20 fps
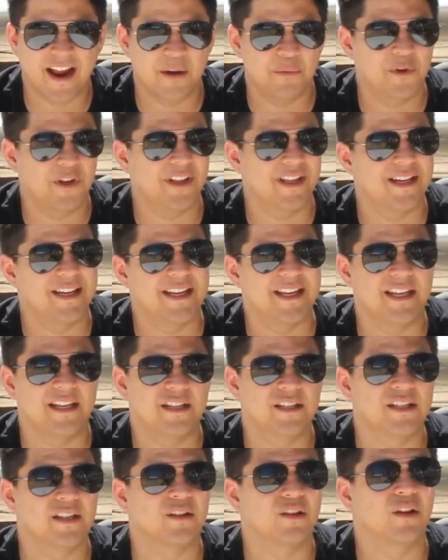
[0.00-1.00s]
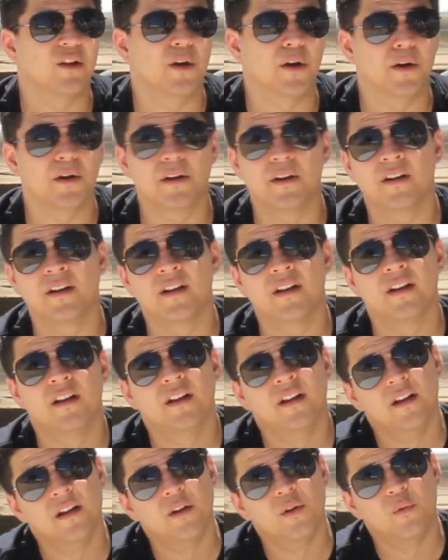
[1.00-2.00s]
I really need to learn.
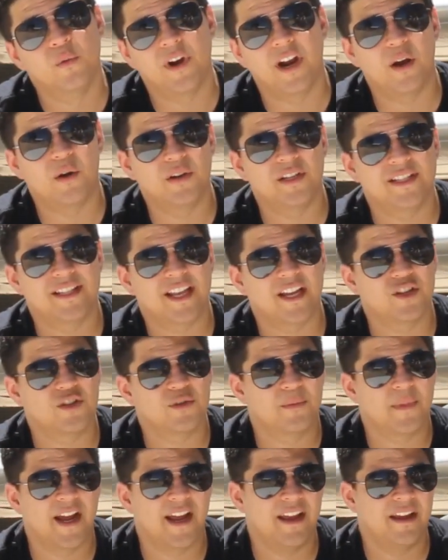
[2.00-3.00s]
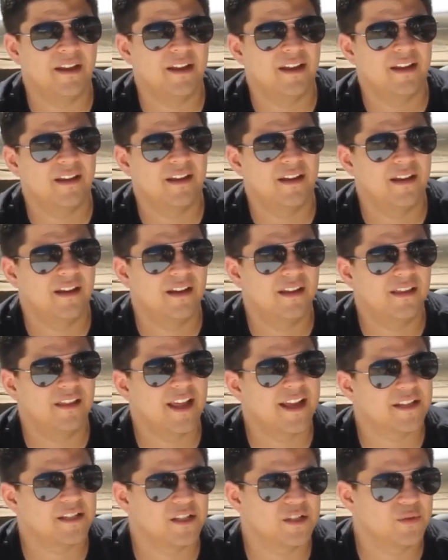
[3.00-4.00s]
When I would schedule my
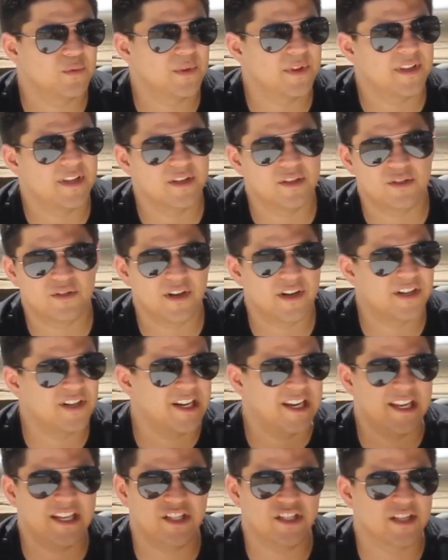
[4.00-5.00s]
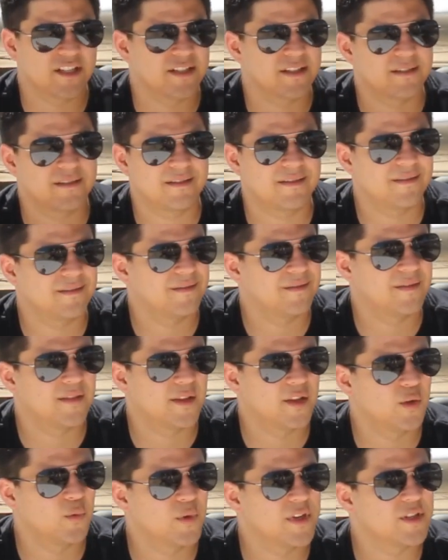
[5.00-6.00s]
lessons with the instructor,
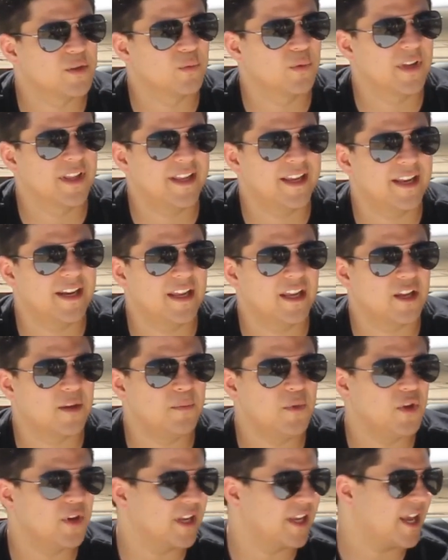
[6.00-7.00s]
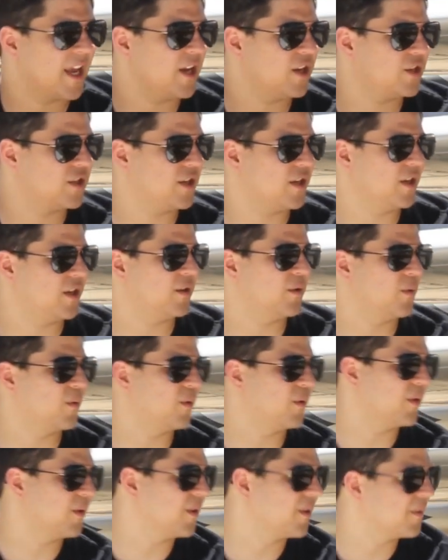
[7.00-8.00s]
there wasn't really any communication
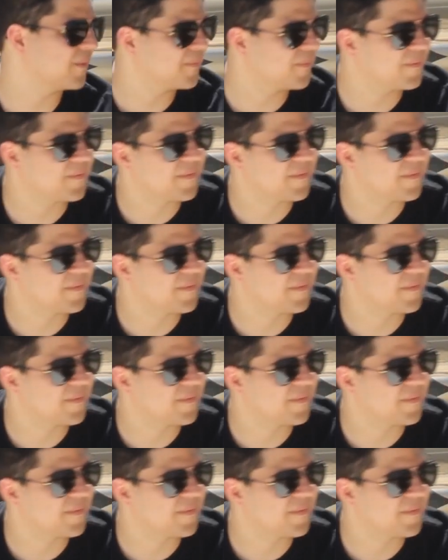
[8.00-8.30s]
or